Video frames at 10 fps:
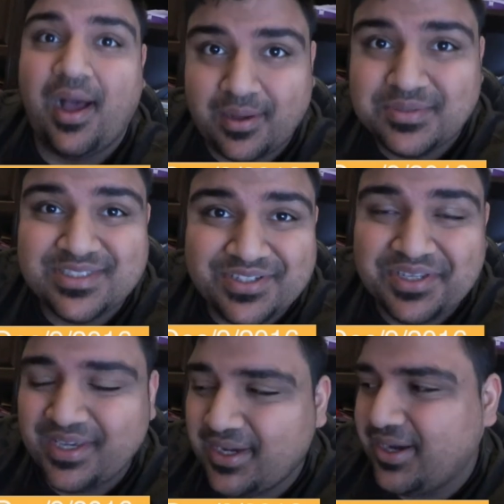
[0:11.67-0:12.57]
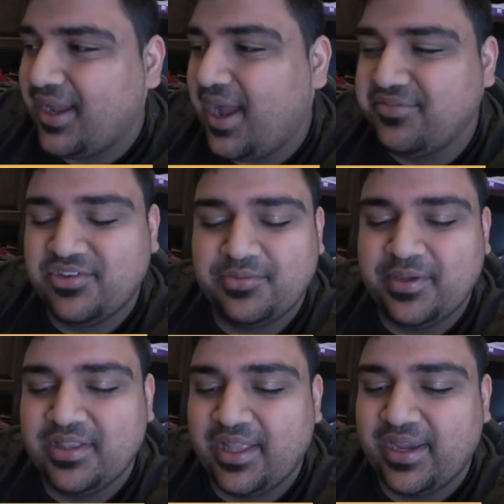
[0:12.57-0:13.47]
I'm still here. I've just
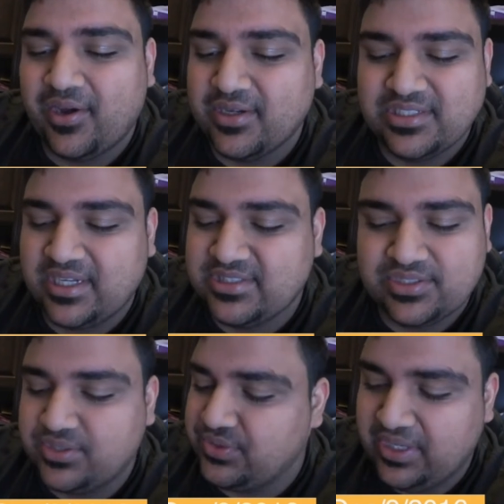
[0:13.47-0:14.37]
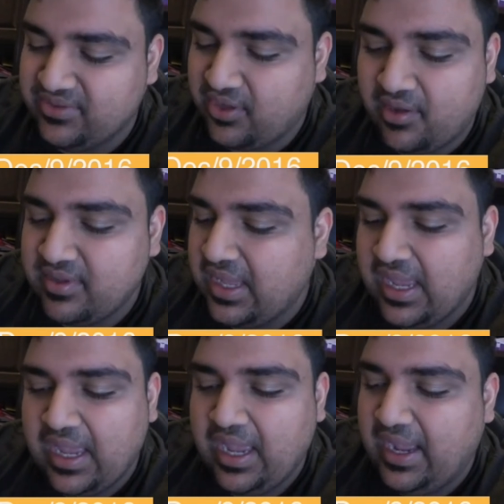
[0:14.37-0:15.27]
been like, honestly, I just took 2 days
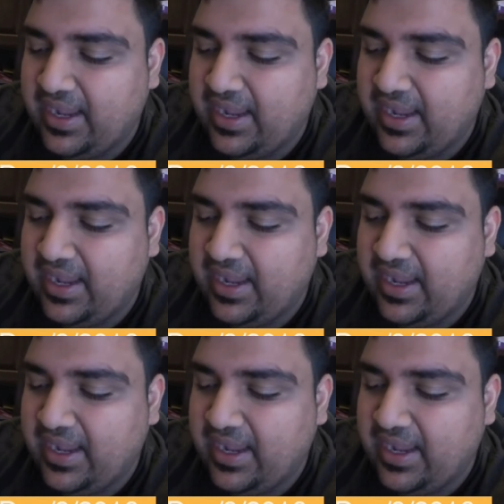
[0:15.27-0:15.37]
off.